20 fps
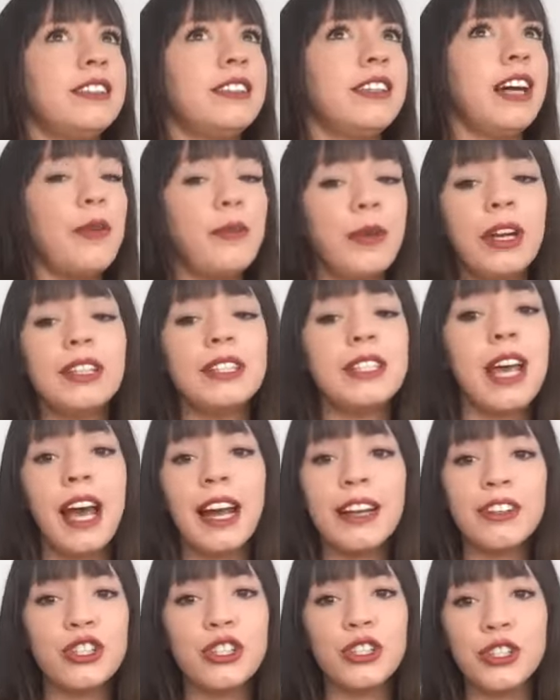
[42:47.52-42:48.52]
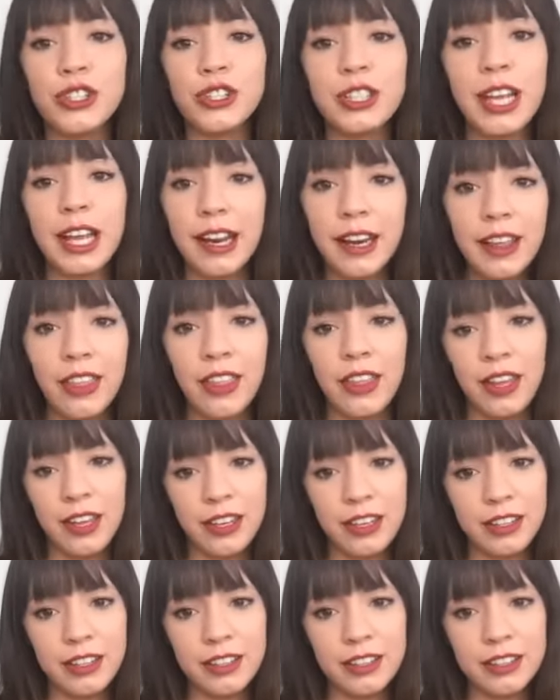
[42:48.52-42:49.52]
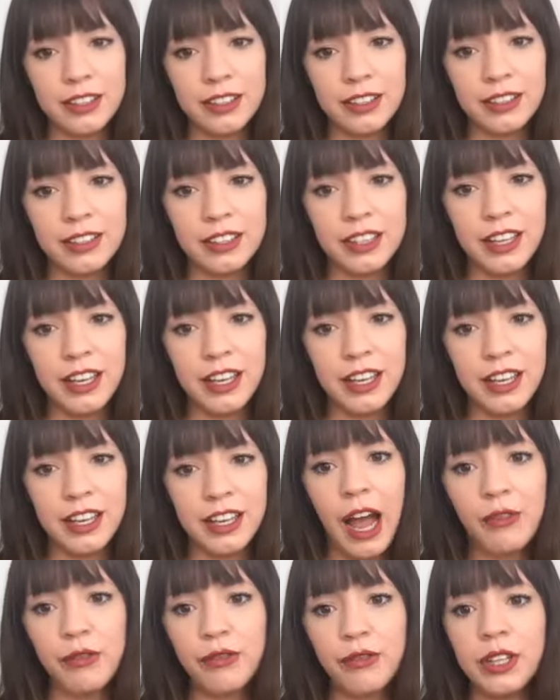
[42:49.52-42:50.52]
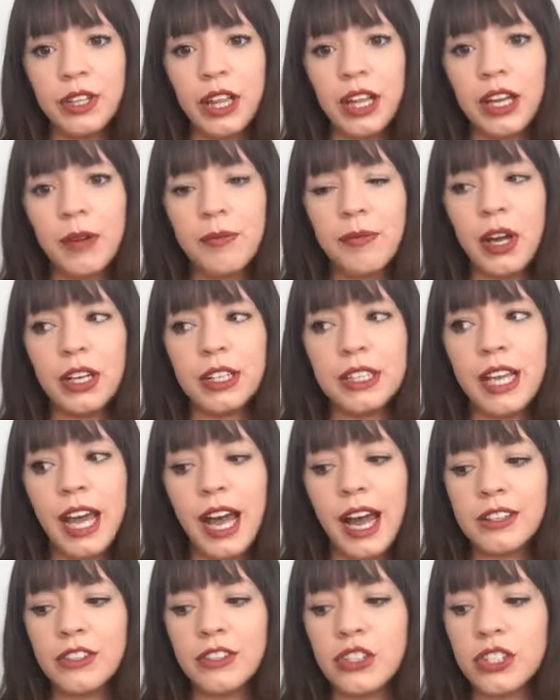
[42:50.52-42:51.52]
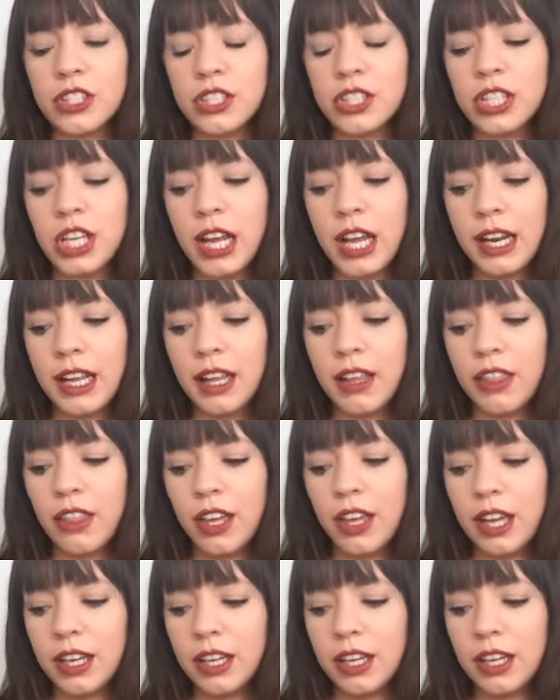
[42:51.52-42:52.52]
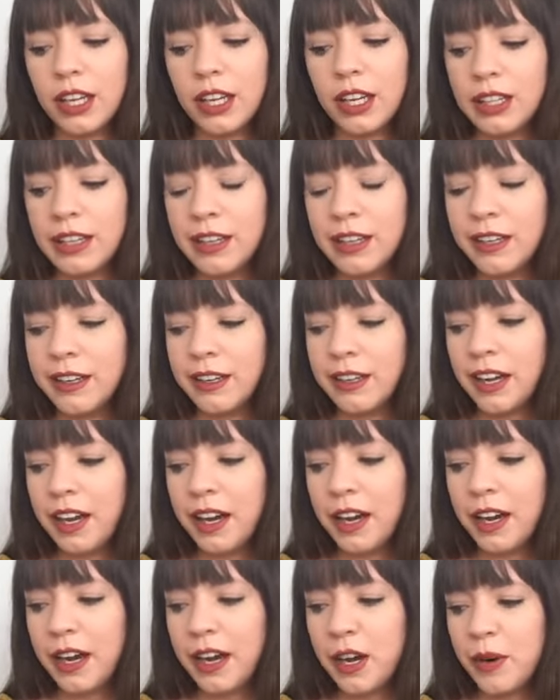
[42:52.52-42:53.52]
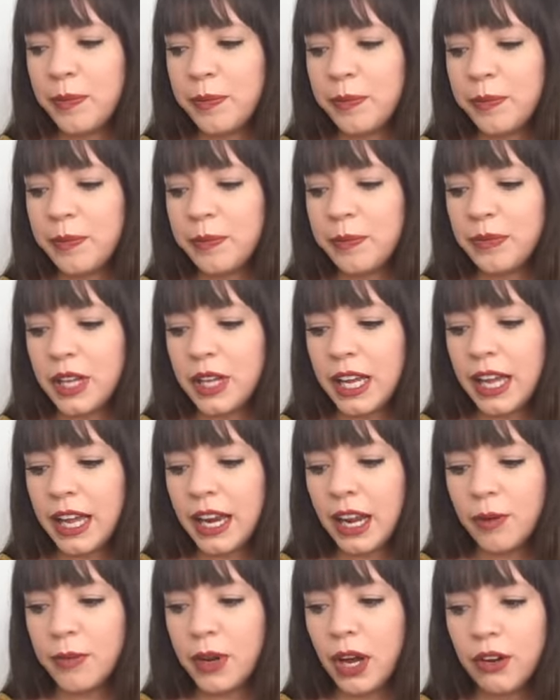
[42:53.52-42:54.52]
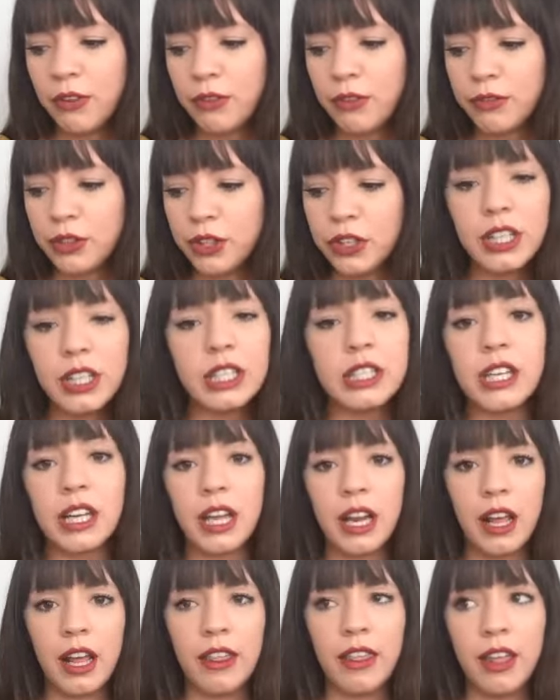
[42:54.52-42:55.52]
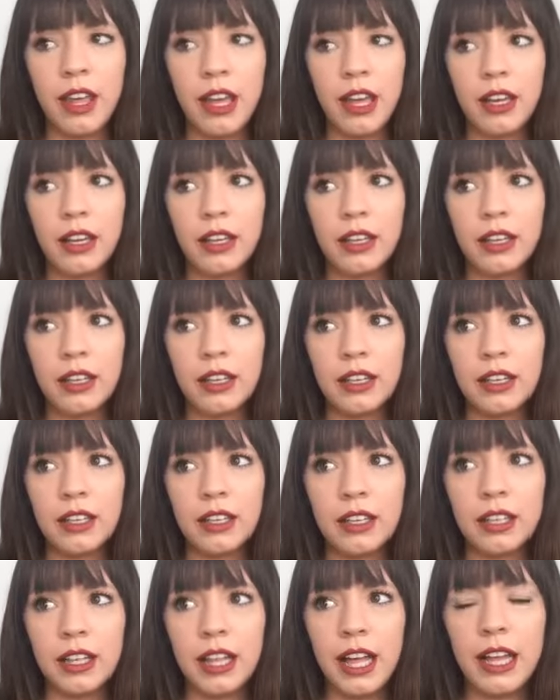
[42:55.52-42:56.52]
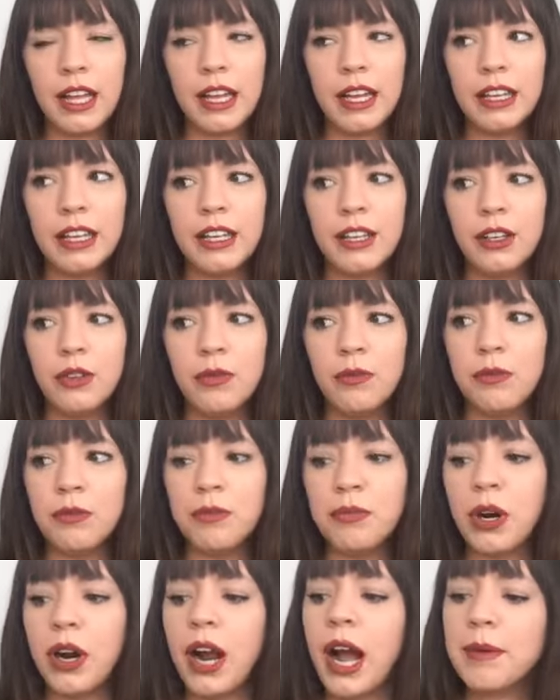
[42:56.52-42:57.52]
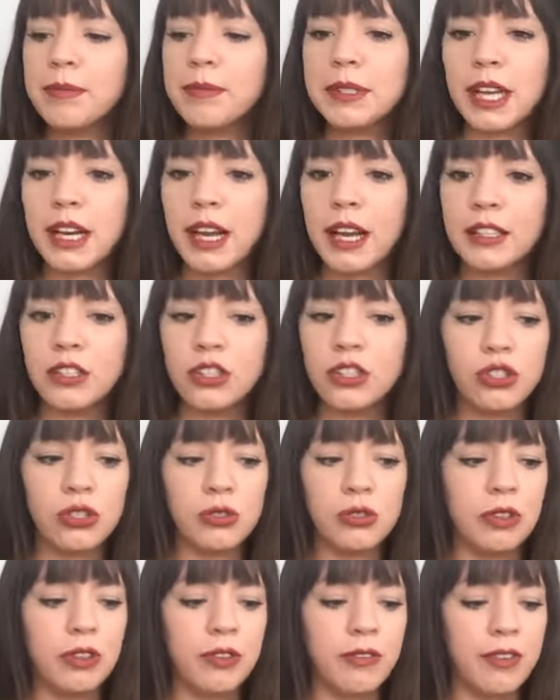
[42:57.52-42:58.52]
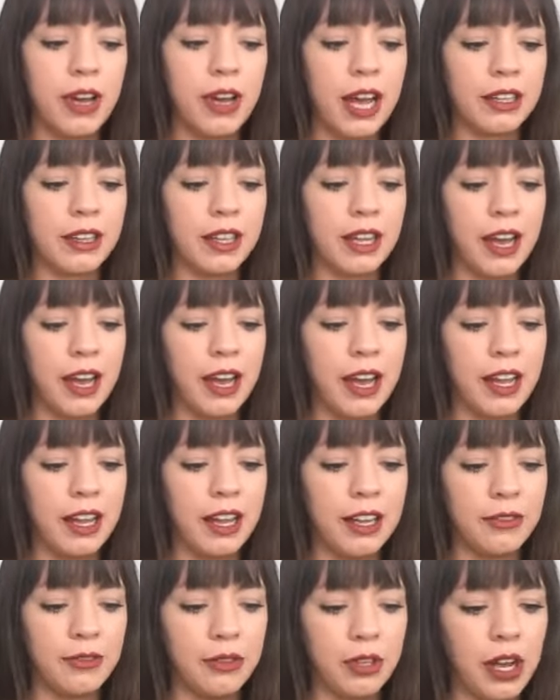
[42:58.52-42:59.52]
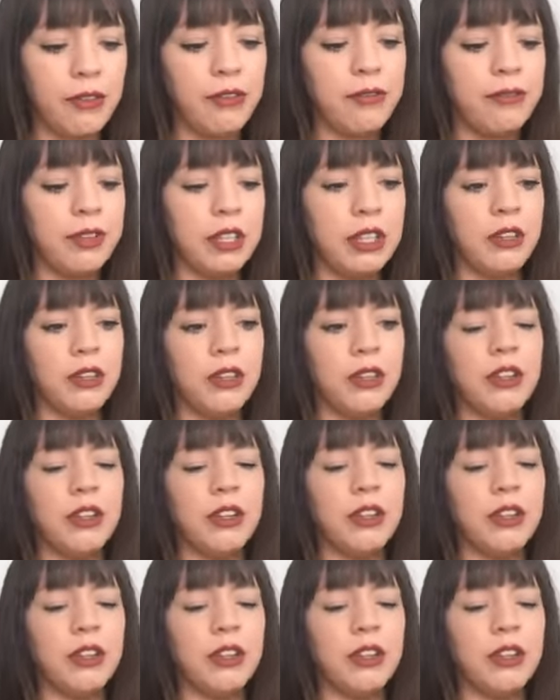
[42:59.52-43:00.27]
I'm not attached to anything. I feel like I'm not attached to anything. Um, and I'm not averted to anything. And perhaps that has to do with the fact that I, I feel,